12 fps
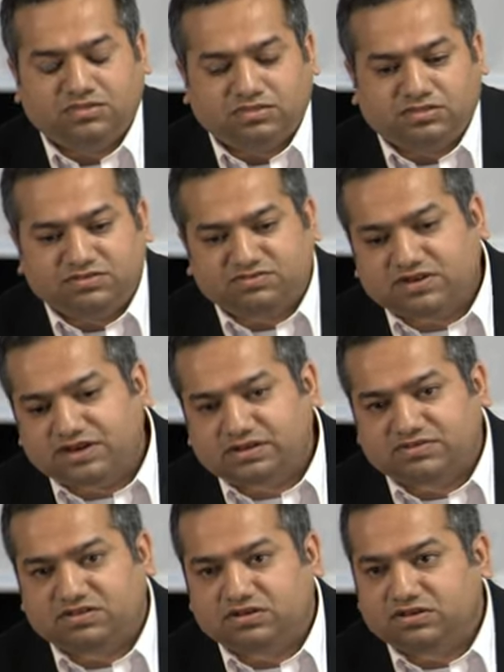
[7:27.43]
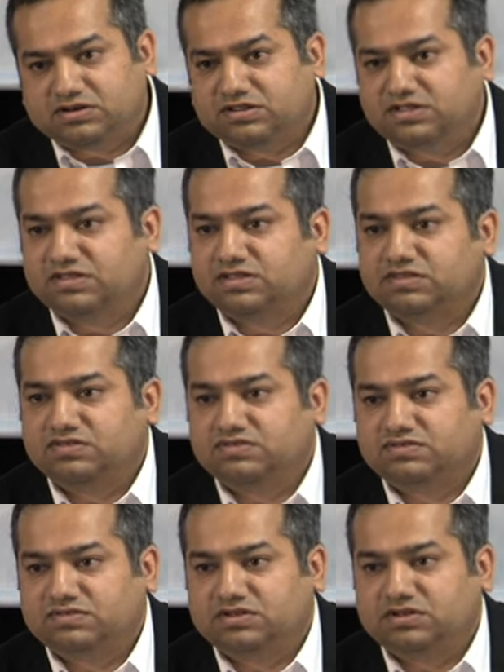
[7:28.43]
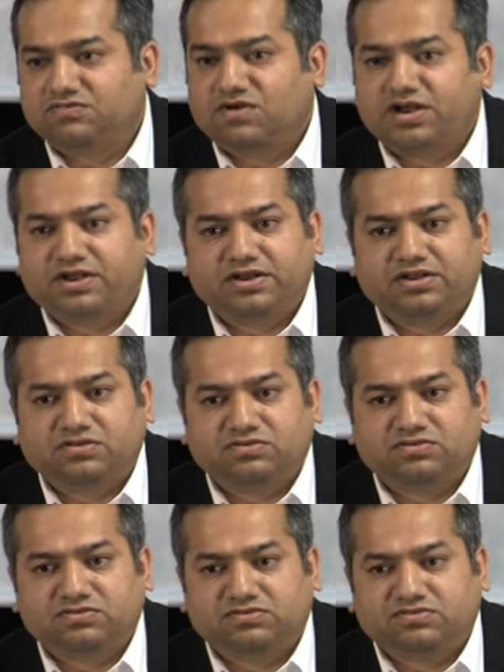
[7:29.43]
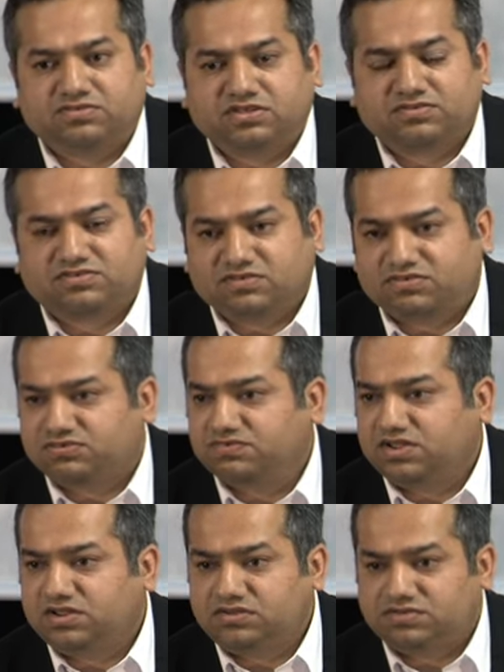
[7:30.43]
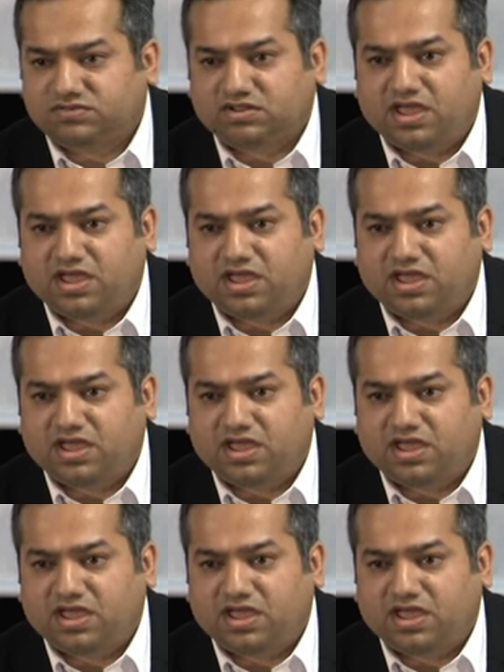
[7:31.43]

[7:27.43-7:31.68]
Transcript: This data center is divided into 6 suites,